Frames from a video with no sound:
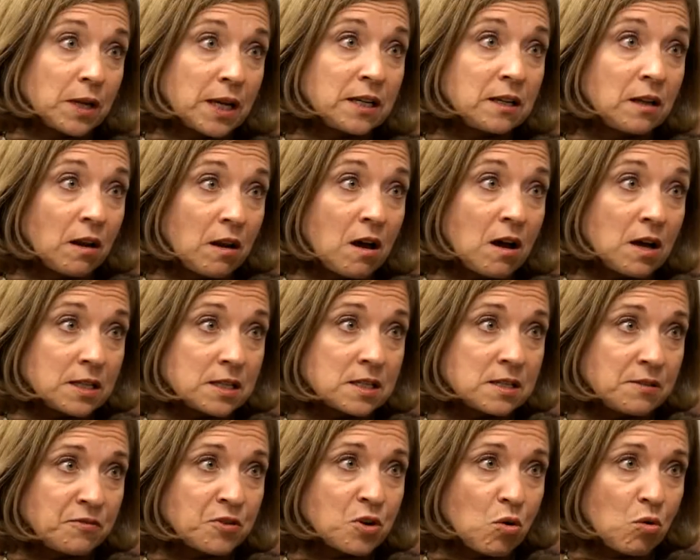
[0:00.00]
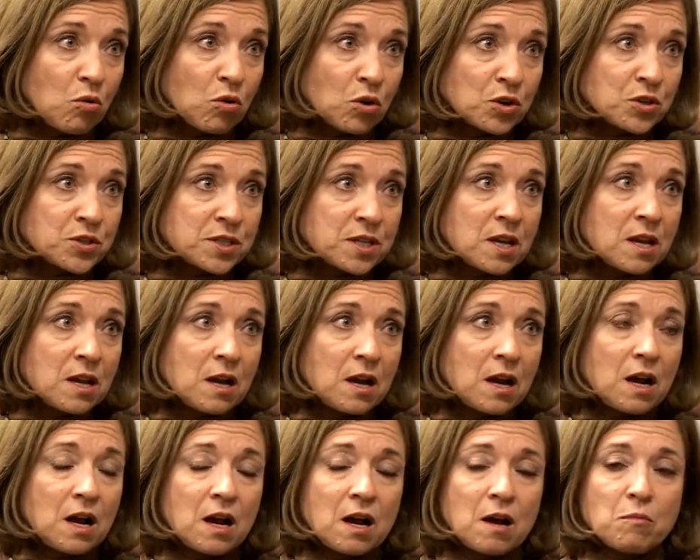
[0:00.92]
blood clots, of course, okay.